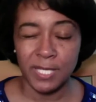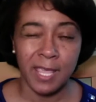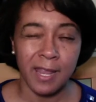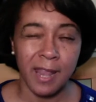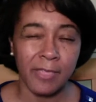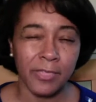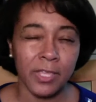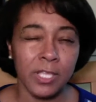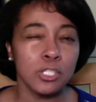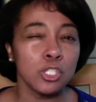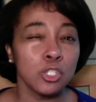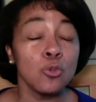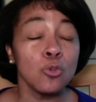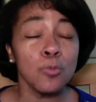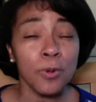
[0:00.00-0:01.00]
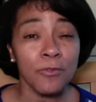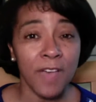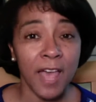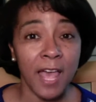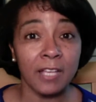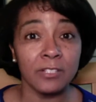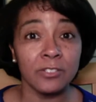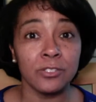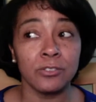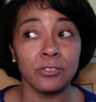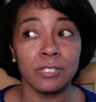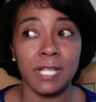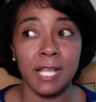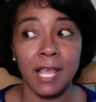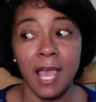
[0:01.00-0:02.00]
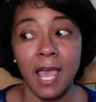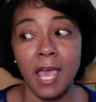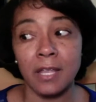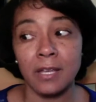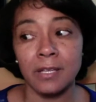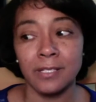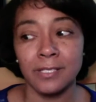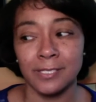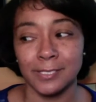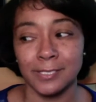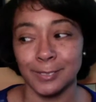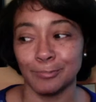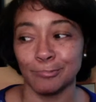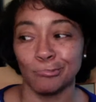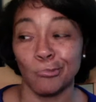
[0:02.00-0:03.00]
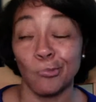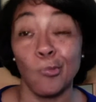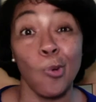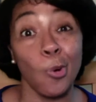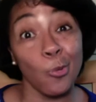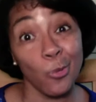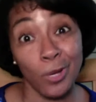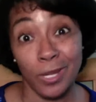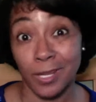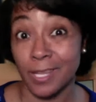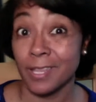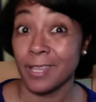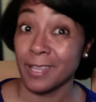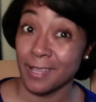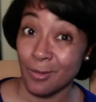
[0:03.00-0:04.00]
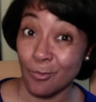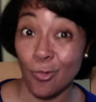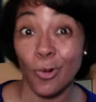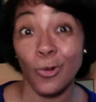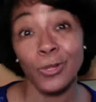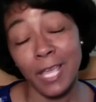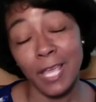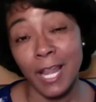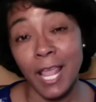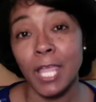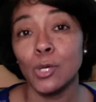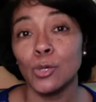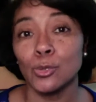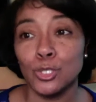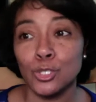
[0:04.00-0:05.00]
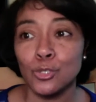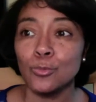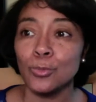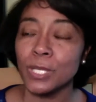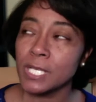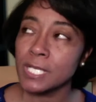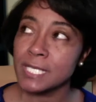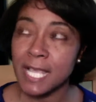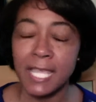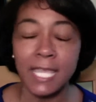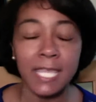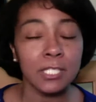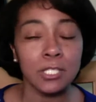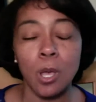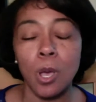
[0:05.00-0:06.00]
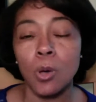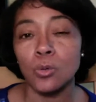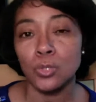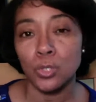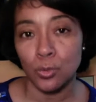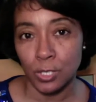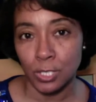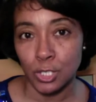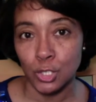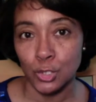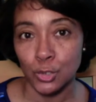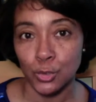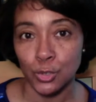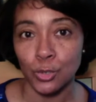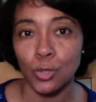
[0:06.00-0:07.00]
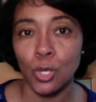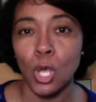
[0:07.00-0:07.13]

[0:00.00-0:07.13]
And I think supervisors kind of work that angle too, because they get to hold on to you.